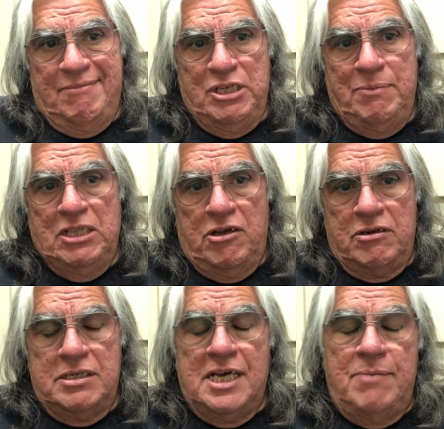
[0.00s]
a little bit
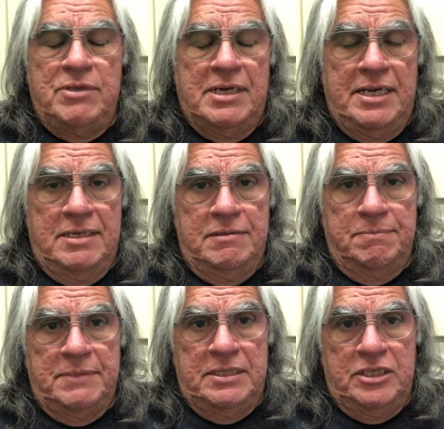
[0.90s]
longer time than I
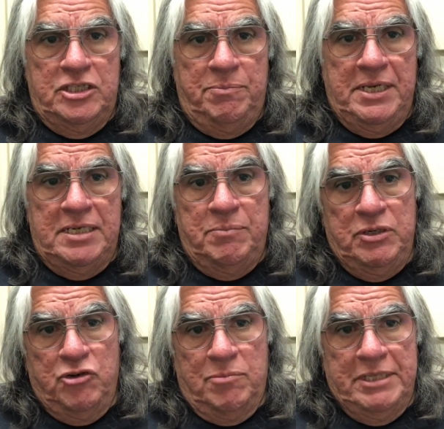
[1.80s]
anticipated.
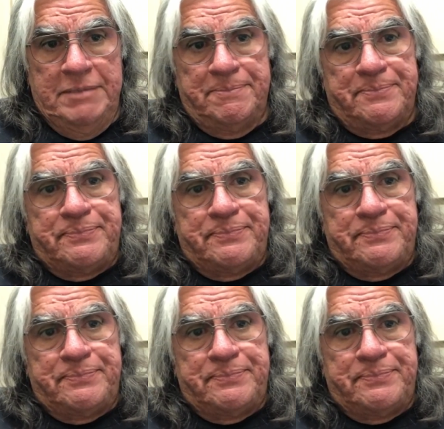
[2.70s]
But normally,